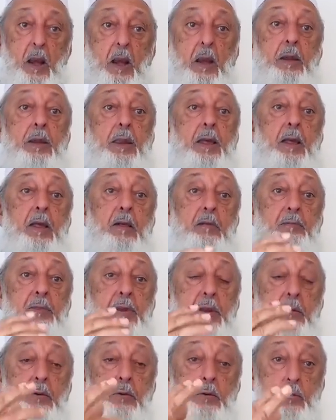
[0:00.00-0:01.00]
There have
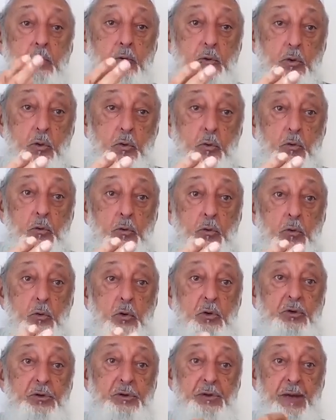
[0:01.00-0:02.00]
been two,
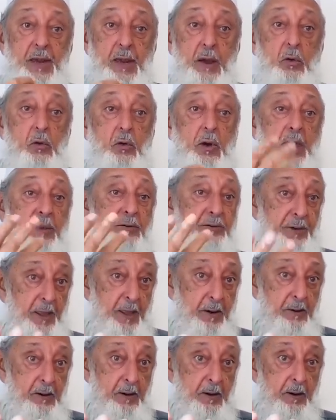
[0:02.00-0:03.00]
Sheikh
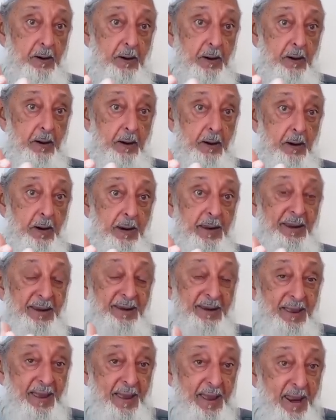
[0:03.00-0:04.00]
Al-Azhar,
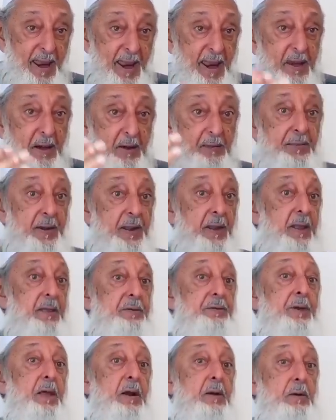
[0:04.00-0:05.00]
the head of
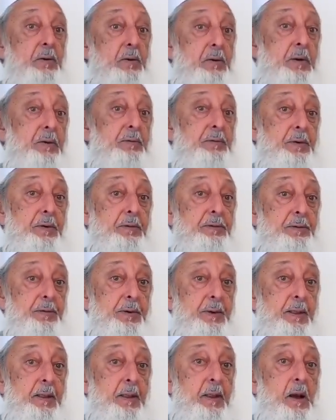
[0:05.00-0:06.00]
Al-Azhar
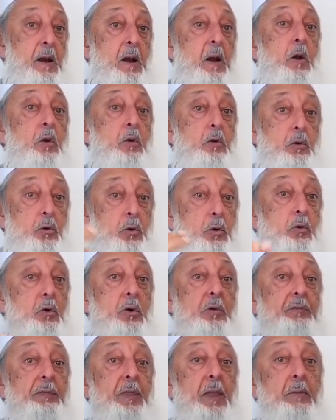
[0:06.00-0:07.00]
University, two
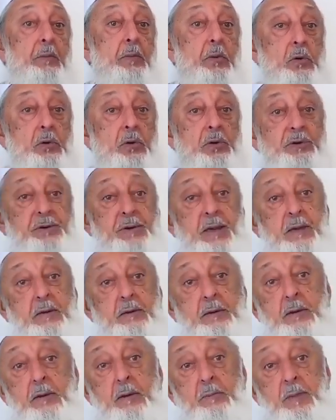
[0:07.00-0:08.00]
of them who
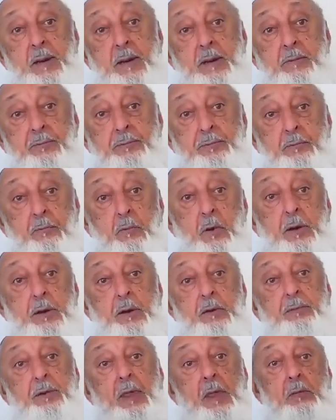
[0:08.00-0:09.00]
rejected the belief. One
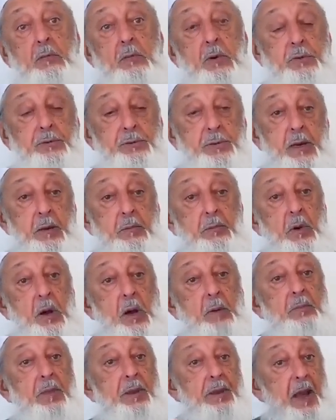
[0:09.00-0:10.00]
of them was Sheikh
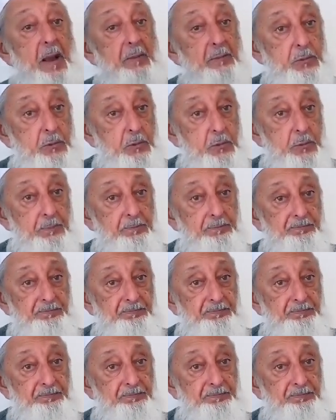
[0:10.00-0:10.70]
Muhammad Abdu,